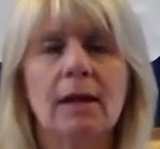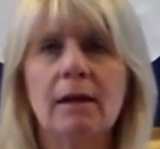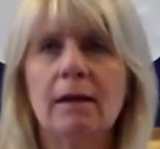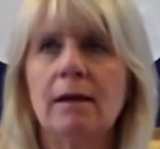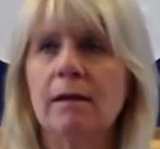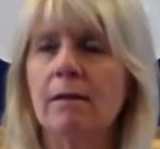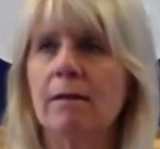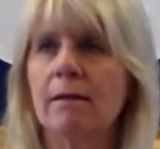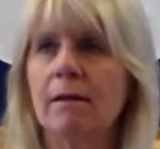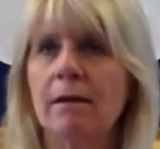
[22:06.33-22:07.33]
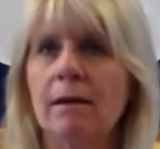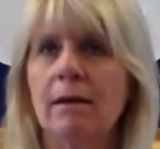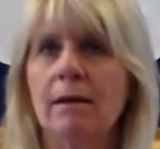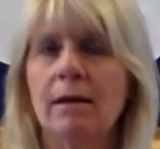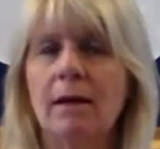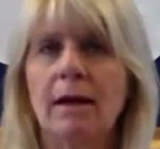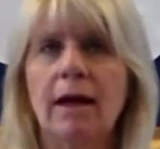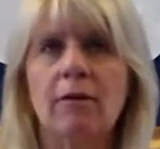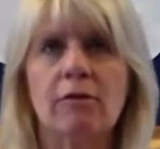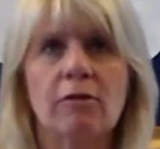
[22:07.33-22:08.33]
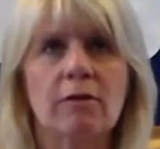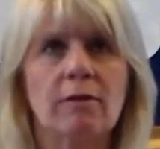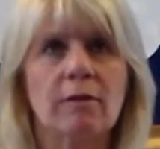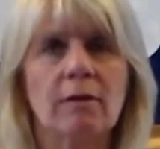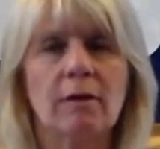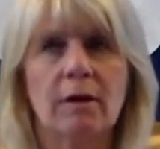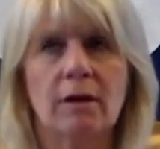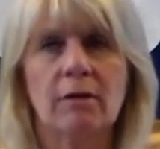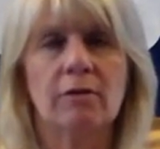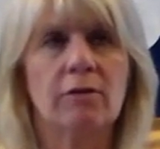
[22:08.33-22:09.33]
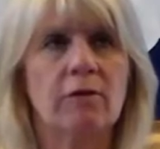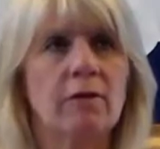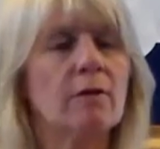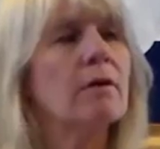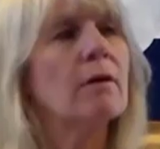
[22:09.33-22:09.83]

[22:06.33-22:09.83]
He didn't get out his,